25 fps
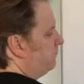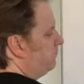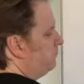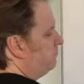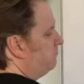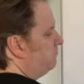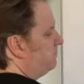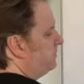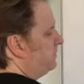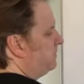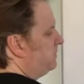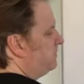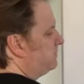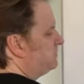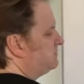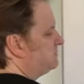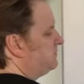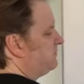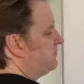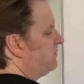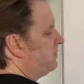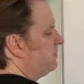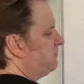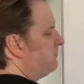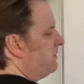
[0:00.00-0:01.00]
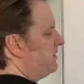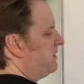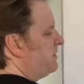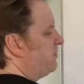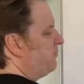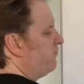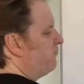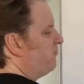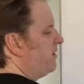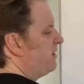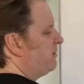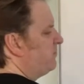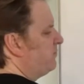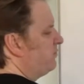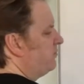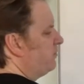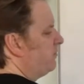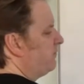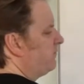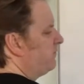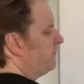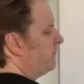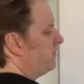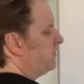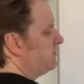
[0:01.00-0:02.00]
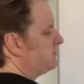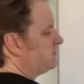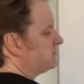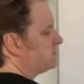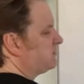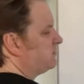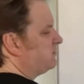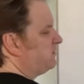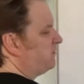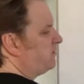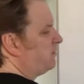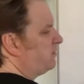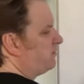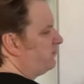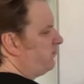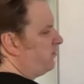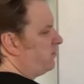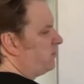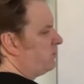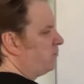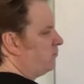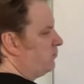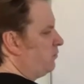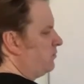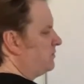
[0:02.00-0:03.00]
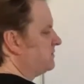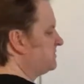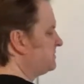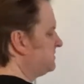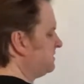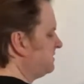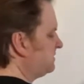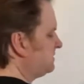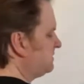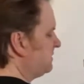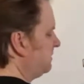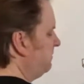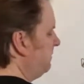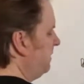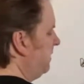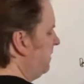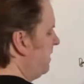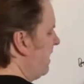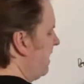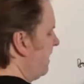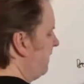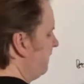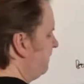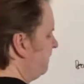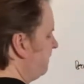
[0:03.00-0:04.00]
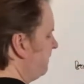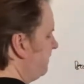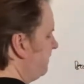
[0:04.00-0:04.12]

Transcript: because you've got to make a record of it. So you've got to record what system you have,